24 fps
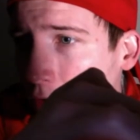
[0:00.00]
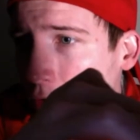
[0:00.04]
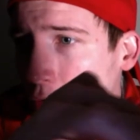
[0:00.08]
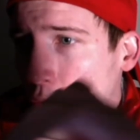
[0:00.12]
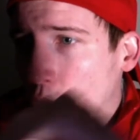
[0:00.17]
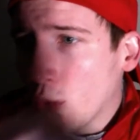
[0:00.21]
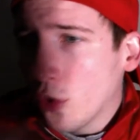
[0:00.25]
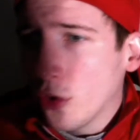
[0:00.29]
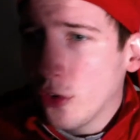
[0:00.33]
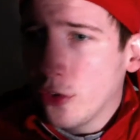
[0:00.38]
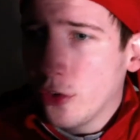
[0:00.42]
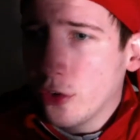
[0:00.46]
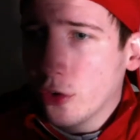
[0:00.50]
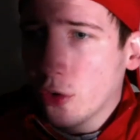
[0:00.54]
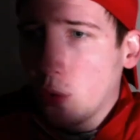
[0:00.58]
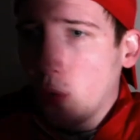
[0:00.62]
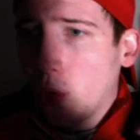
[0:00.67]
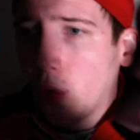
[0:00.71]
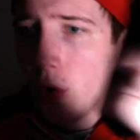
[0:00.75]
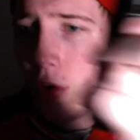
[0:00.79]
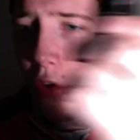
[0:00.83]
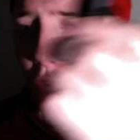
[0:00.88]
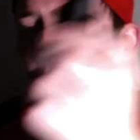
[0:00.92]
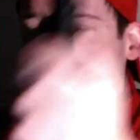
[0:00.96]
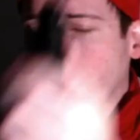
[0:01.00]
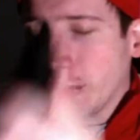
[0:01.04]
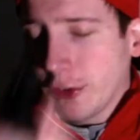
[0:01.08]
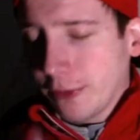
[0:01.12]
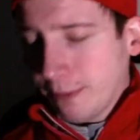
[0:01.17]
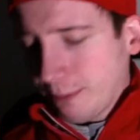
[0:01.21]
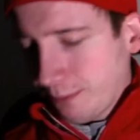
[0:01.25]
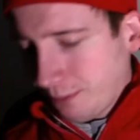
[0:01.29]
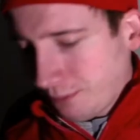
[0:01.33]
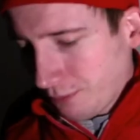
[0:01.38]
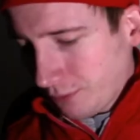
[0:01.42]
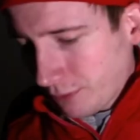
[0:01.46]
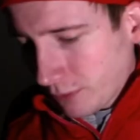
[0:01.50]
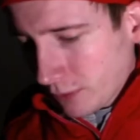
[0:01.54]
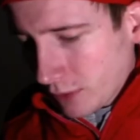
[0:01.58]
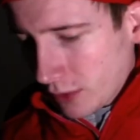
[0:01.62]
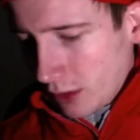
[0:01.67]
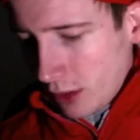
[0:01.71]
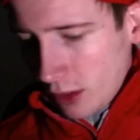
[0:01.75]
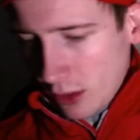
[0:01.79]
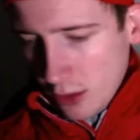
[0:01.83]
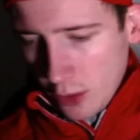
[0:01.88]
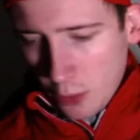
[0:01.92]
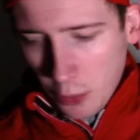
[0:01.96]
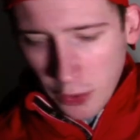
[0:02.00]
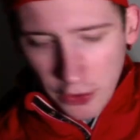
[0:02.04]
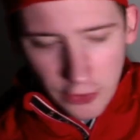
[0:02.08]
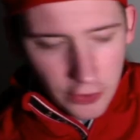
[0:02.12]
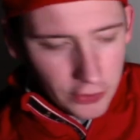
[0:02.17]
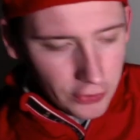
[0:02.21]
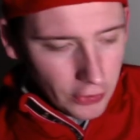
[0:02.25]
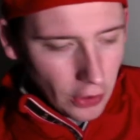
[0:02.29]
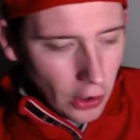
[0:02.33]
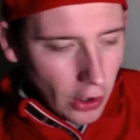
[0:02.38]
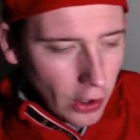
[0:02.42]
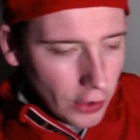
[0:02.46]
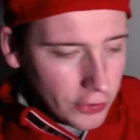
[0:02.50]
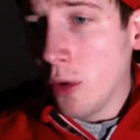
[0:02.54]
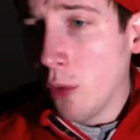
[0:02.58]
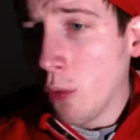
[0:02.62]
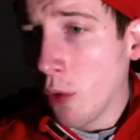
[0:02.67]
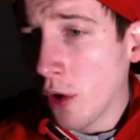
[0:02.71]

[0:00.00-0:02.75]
towards your coils, which is awesome.